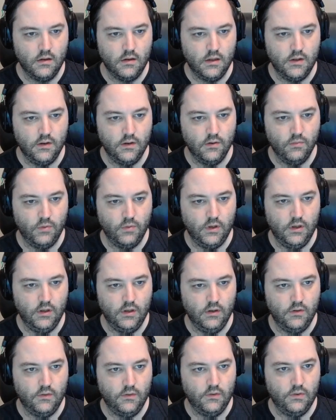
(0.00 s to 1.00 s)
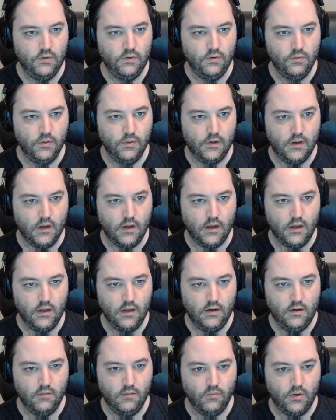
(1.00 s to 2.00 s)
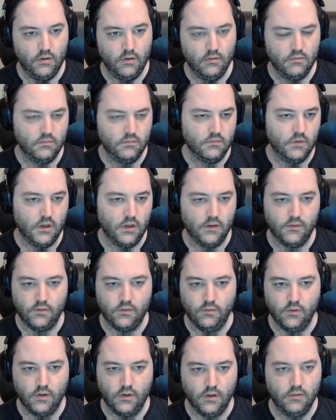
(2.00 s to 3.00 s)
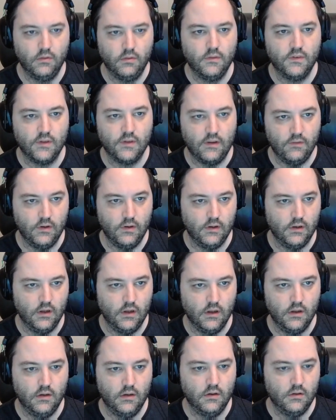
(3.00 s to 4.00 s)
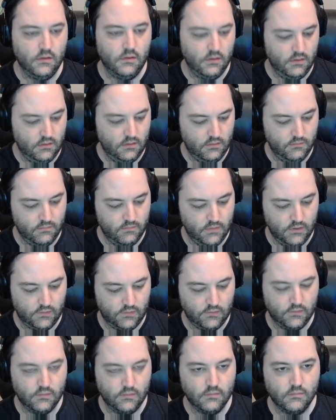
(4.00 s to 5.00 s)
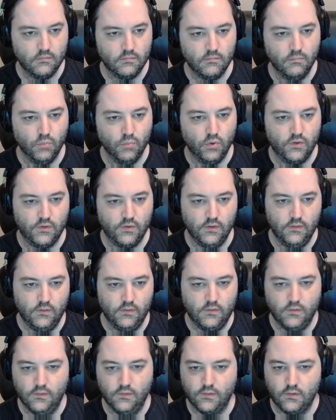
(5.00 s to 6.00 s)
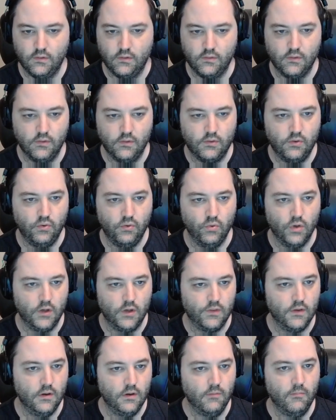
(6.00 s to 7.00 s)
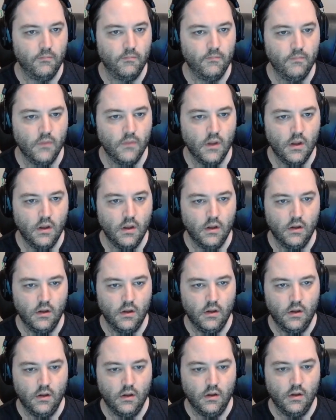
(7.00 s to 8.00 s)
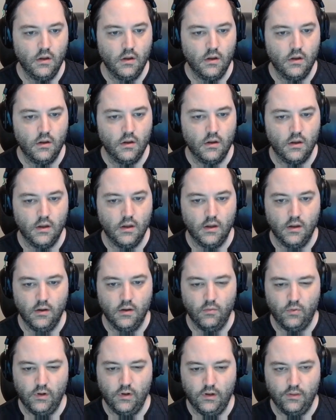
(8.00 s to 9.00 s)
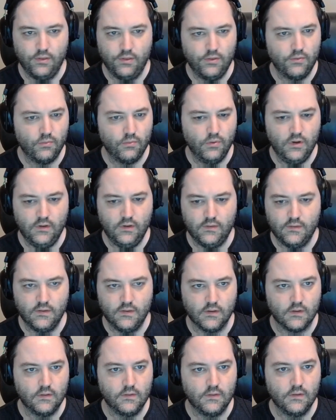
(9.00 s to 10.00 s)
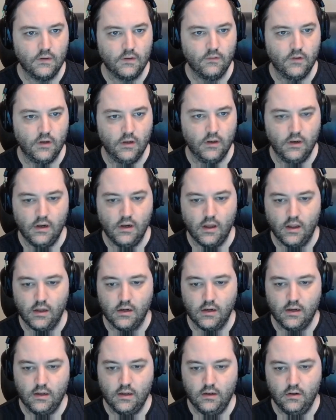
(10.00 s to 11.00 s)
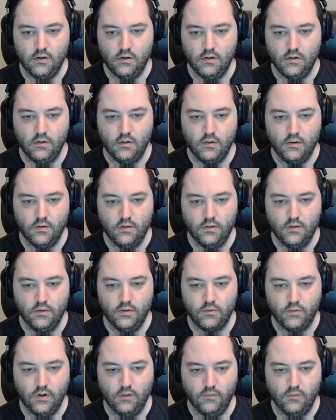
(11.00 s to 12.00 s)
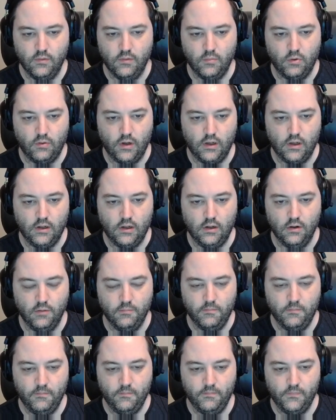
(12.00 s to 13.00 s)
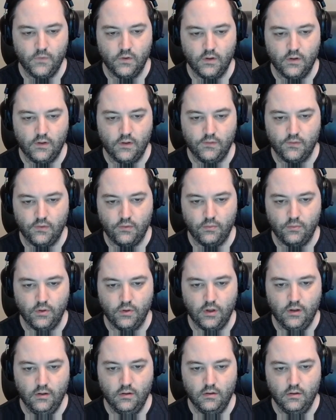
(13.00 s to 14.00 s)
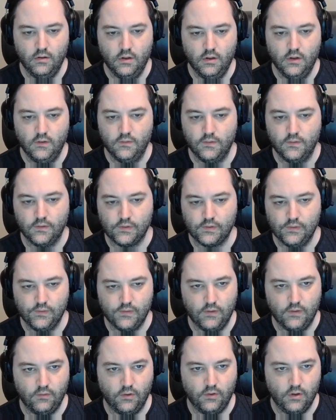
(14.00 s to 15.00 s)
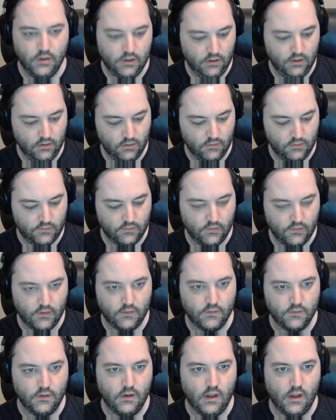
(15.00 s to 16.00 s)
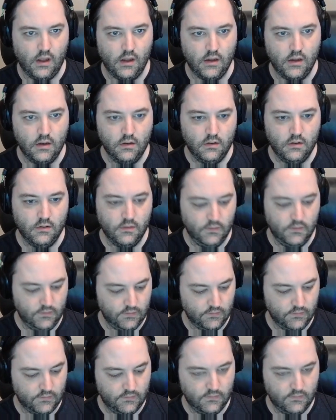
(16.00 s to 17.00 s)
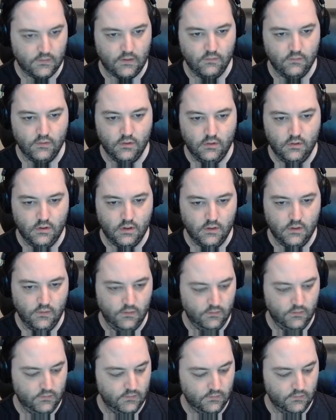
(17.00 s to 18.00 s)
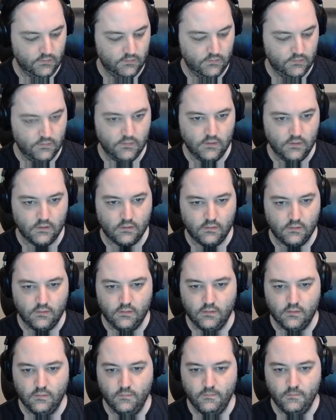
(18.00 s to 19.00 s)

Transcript: Here we need 2 and 9, and we, not 2 and 9, 7 and 9. Makes more sense since there's a 2 right there. We need 3, 6, 7, and 9 here. 3 of them are right here. So that's 3. 6 and 7 are here, so that's 9. This is 7, and this is 6.